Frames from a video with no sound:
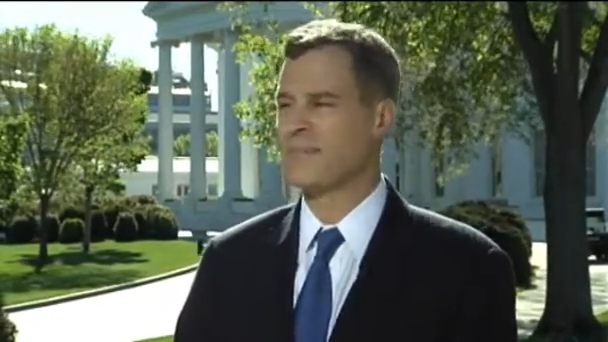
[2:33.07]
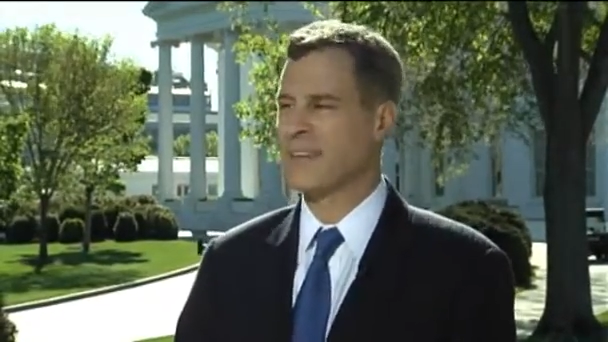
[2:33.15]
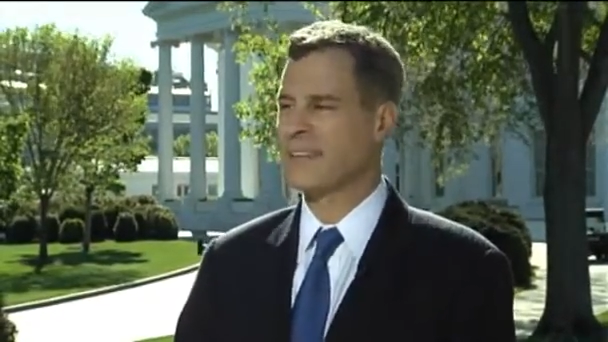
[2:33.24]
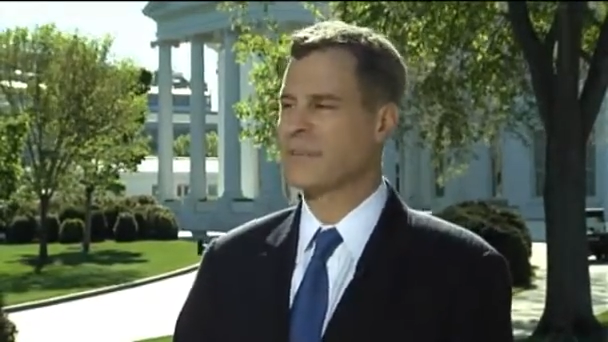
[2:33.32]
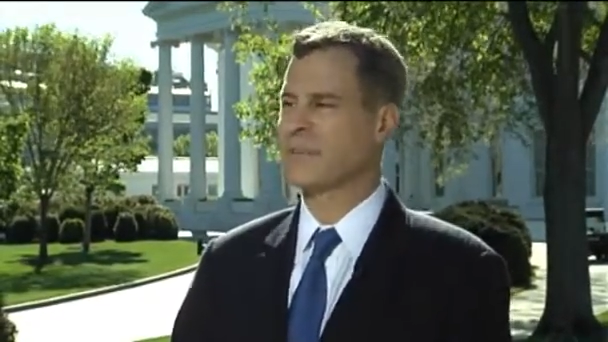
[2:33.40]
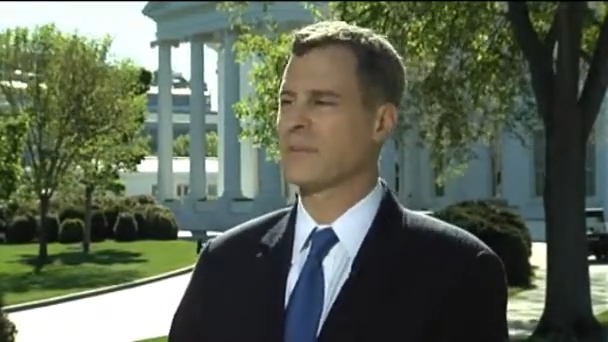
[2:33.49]

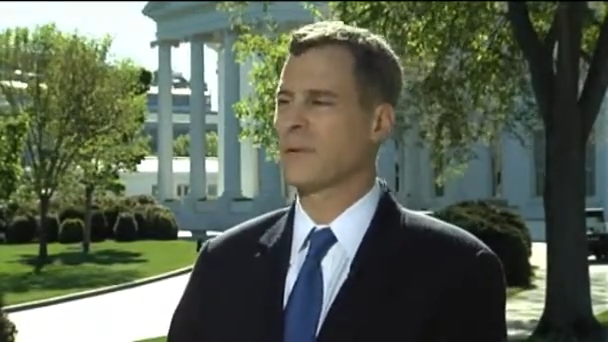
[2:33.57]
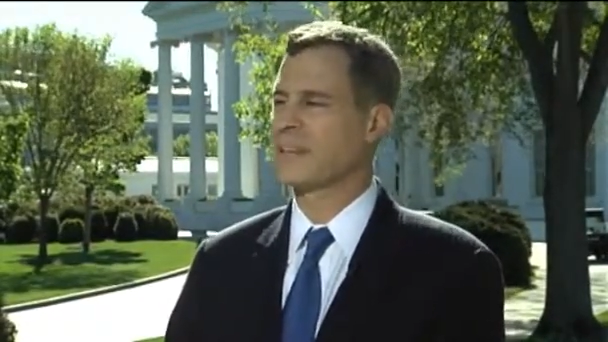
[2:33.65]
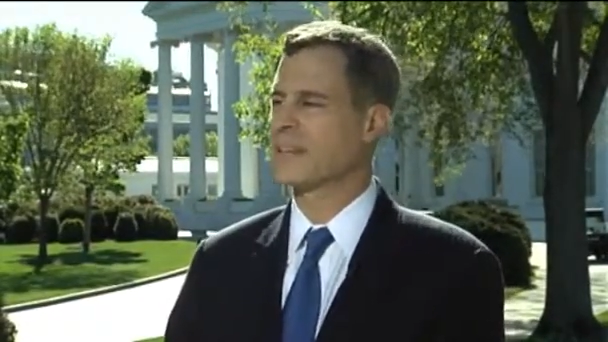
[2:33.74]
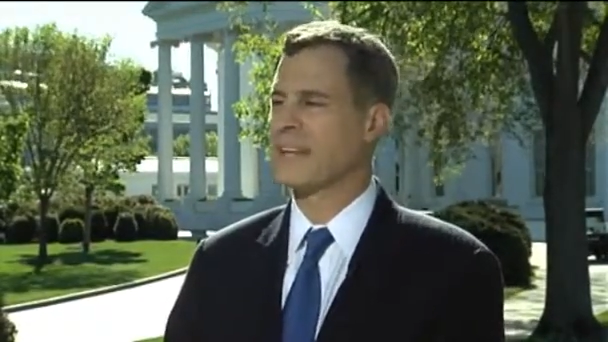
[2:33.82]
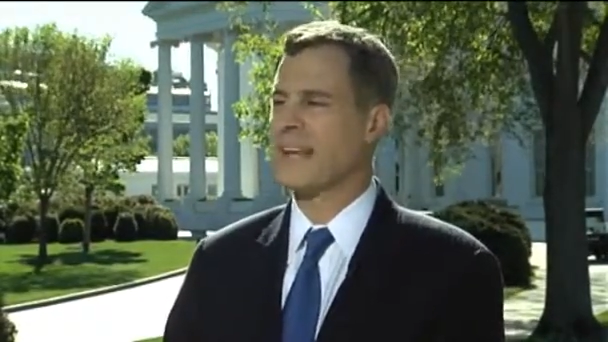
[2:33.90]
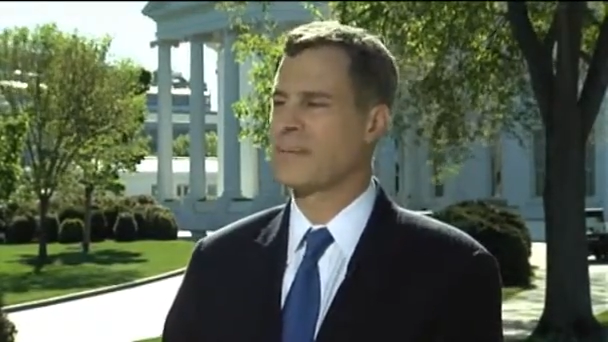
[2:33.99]
facing when the
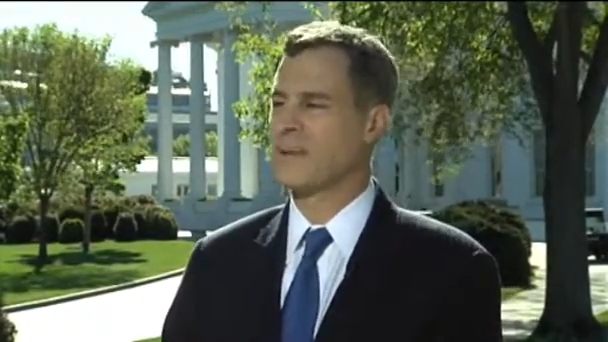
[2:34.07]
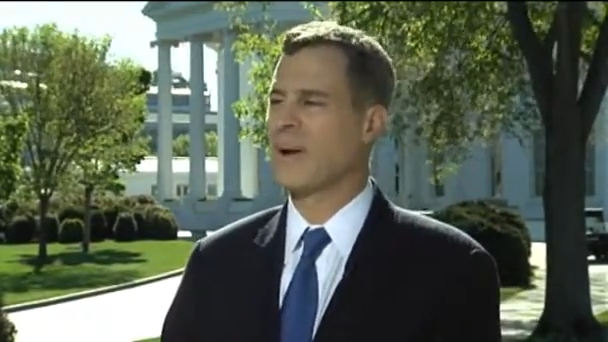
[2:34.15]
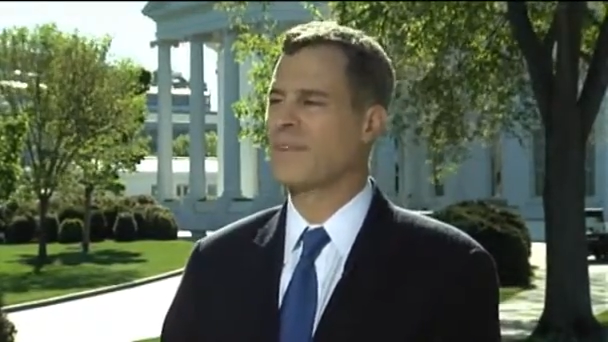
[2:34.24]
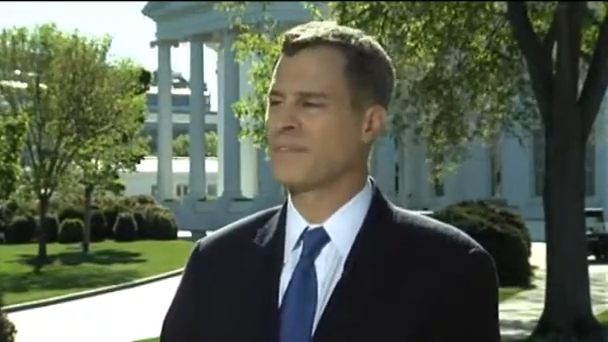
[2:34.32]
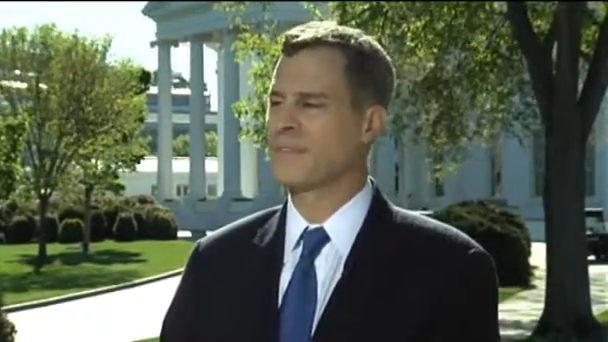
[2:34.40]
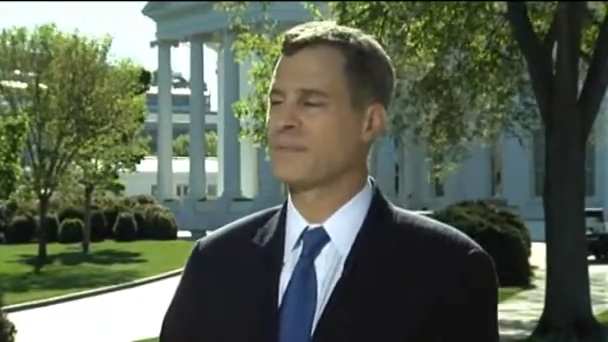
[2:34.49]
president came to
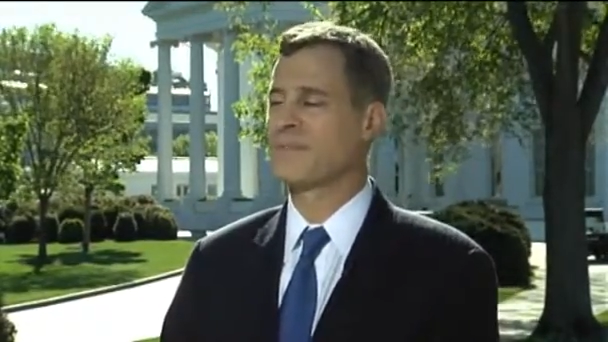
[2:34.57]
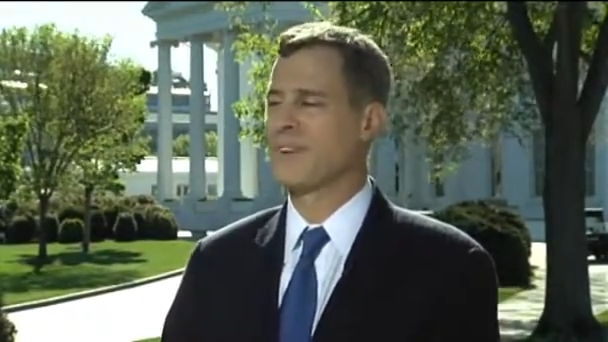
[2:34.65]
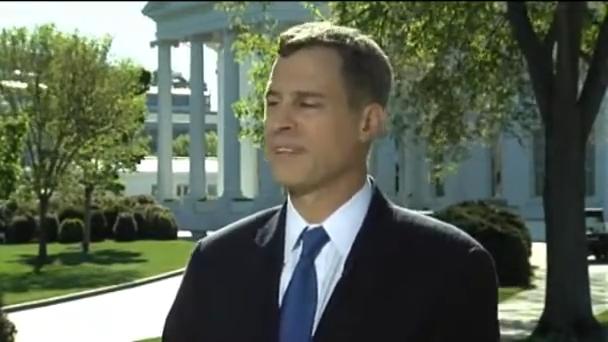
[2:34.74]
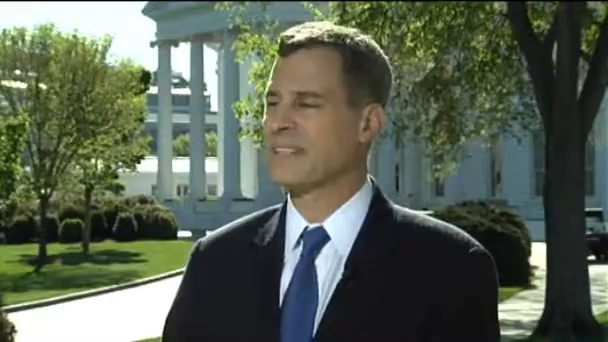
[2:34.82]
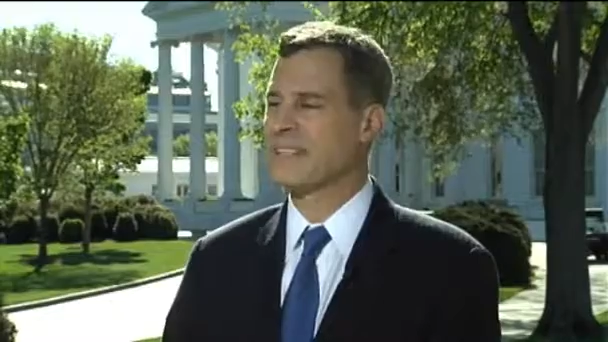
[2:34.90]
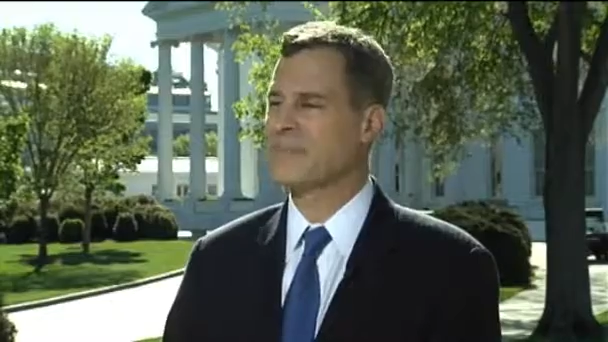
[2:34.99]
office, was
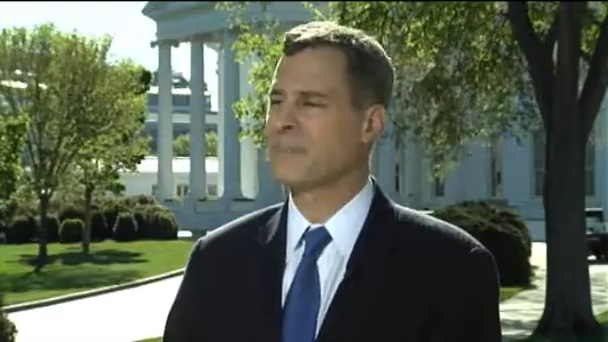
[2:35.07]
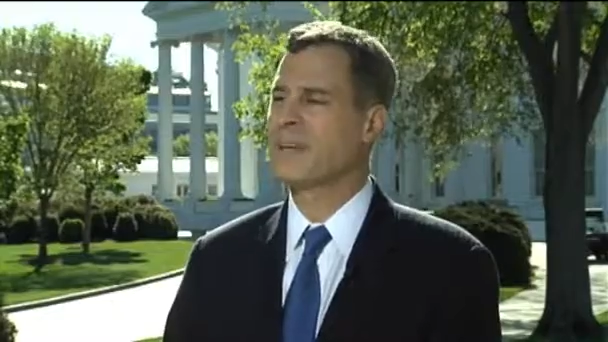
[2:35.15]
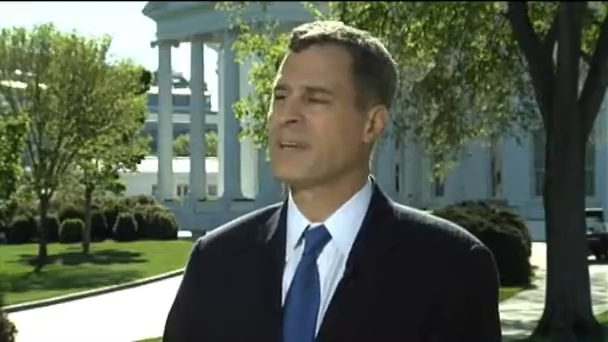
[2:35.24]
very deep,